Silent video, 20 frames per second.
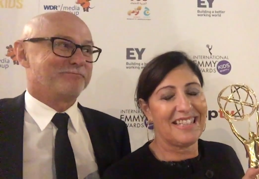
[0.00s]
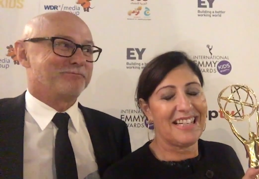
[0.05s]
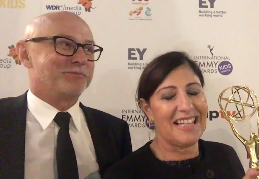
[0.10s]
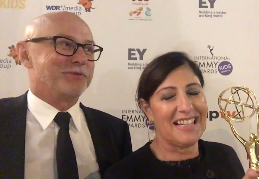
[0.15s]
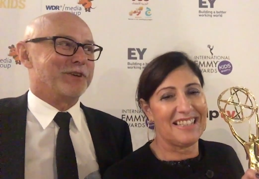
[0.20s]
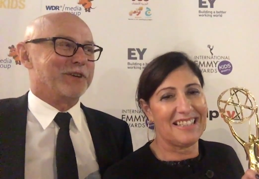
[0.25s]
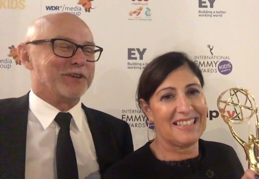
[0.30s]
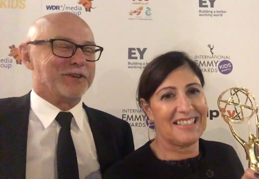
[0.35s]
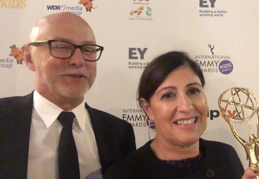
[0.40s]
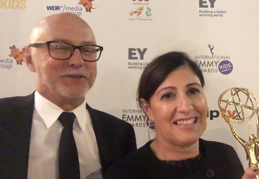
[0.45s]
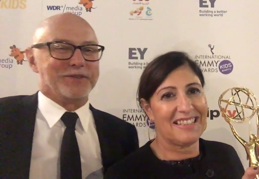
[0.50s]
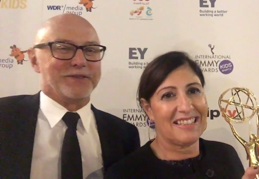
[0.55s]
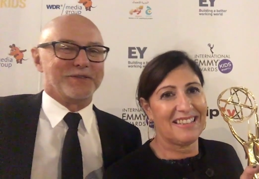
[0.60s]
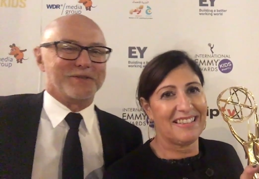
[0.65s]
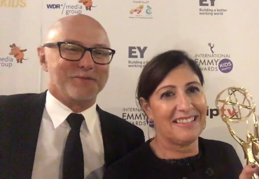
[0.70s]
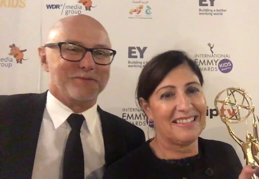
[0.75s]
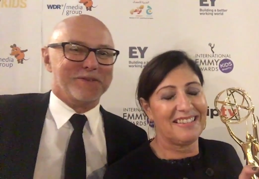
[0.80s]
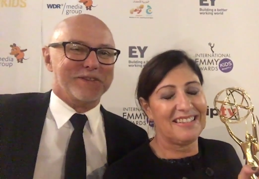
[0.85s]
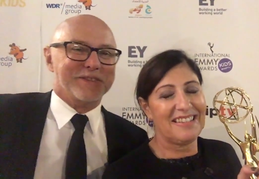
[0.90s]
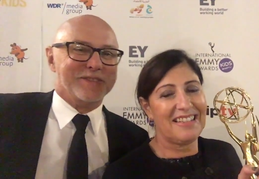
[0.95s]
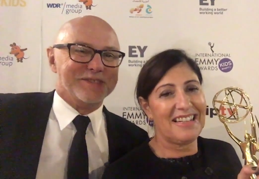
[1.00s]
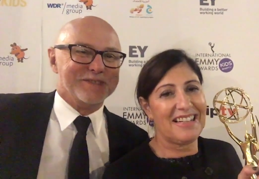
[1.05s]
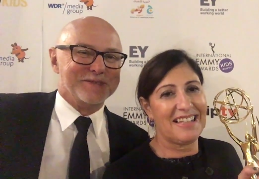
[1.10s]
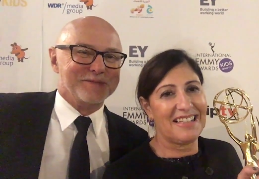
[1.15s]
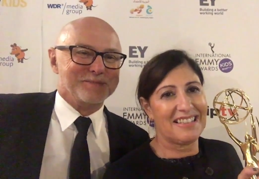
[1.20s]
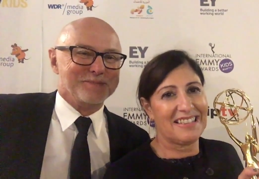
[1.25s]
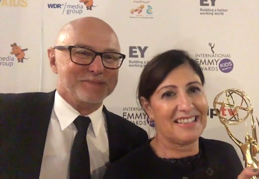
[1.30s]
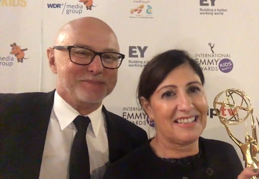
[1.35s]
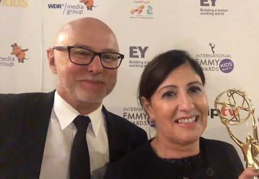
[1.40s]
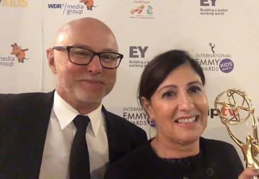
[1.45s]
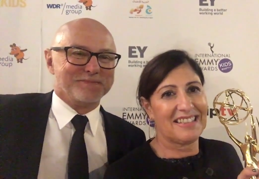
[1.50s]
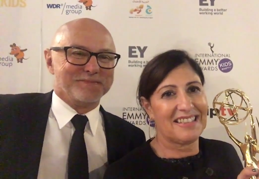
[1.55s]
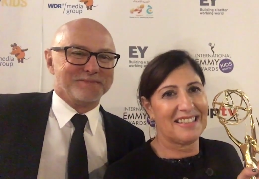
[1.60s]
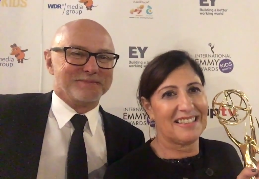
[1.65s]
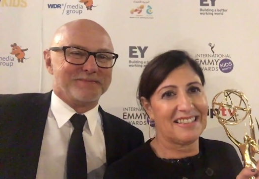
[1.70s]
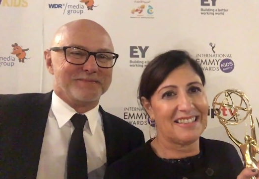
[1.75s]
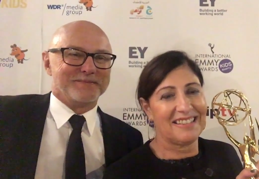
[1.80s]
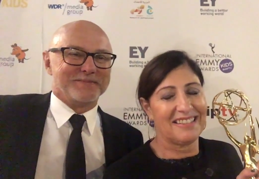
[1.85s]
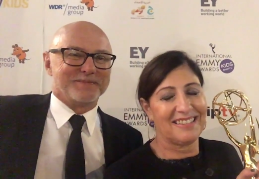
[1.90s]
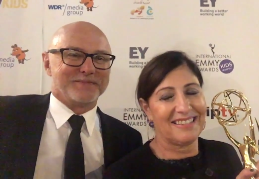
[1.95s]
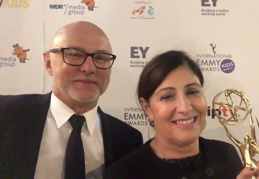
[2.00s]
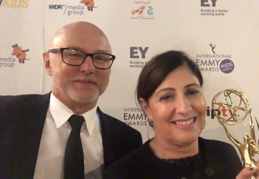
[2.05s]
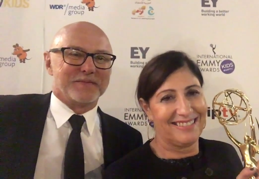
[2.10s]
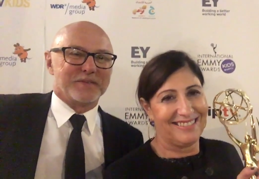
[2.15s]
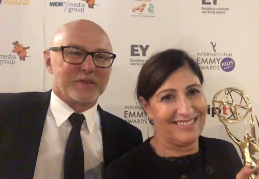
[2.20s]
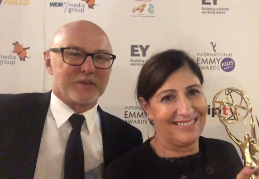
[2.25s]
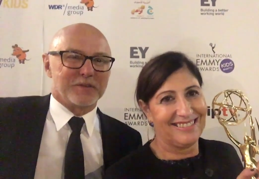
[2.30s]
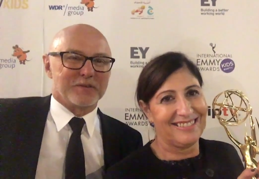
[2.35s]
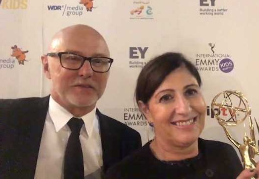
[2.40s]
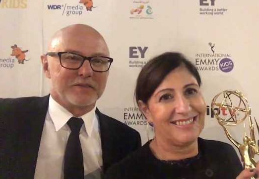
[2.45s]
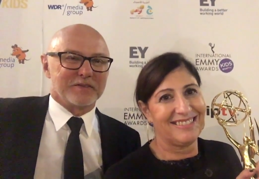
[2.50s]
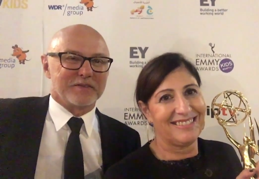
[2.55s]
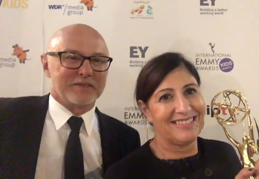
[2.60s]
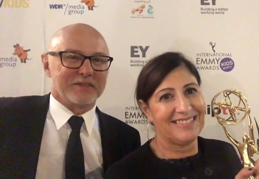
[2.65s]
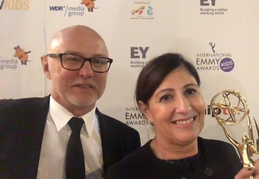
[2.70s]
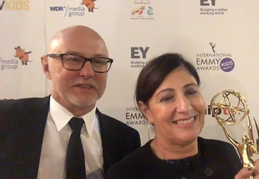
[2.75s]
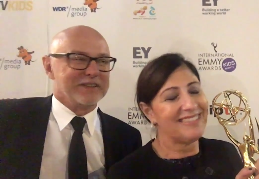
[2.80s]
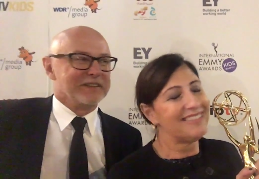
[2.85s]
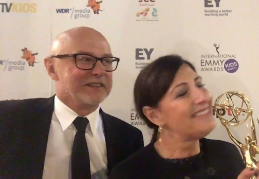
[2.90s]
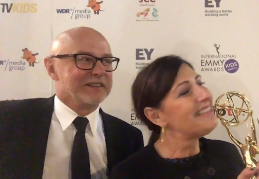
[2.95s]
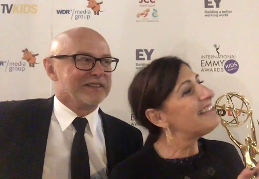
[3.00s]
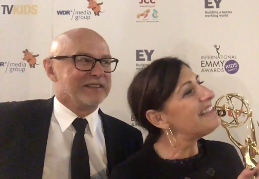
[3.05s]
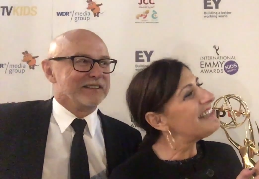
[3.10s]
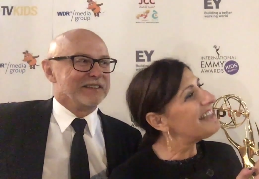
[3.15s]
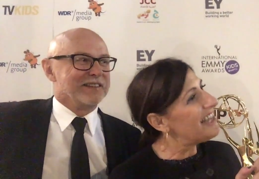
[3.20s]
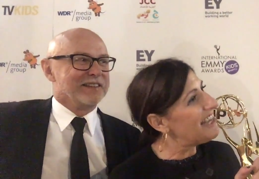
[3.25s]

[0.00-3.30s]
Speaker 1: Excellent. Yes. yes. Excellent. Congratulations.